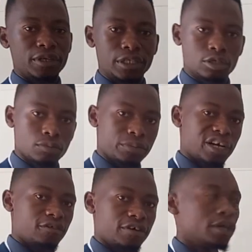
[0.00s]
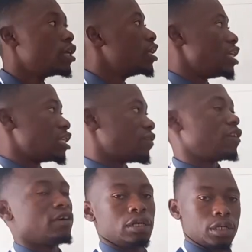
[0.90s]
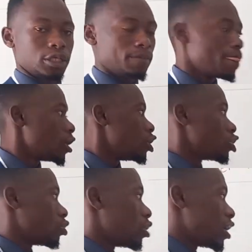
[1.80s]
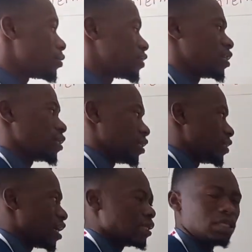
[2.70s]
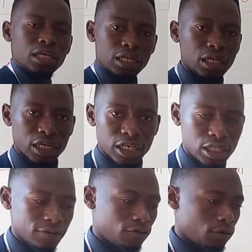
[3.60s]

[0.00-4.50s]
means your buffer is 500. So are you seeing this? I didn't rewrite the